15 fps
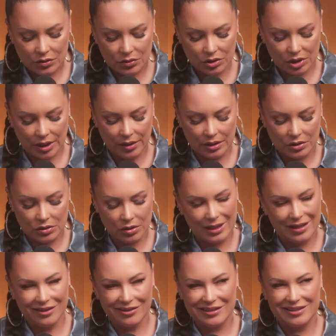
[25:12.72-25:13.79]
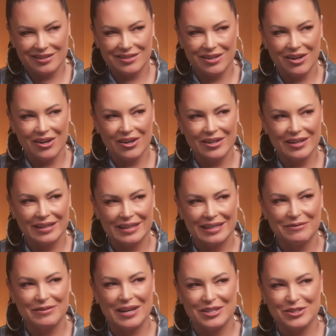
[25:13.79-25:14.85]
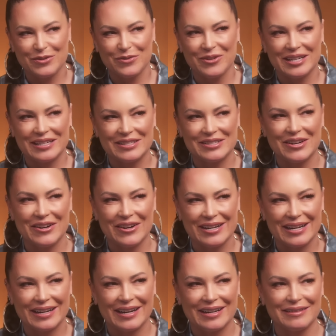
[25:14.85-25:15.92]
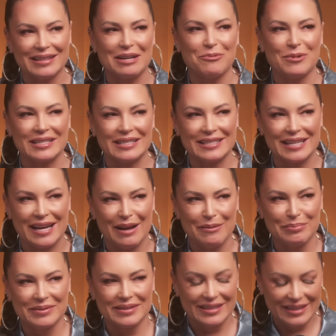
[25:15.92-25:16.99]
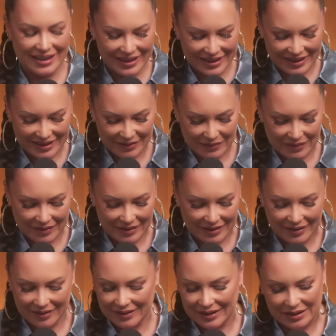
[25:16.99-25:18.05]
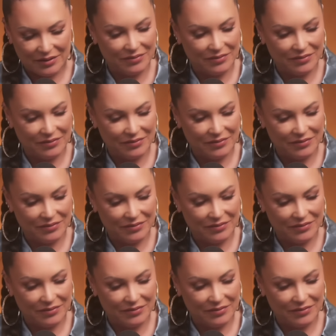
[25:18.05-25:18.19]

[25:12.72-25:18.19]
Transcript: you sharing your story, I know this is hard, and even as your friend, it's hard. I kind of like want to stop. And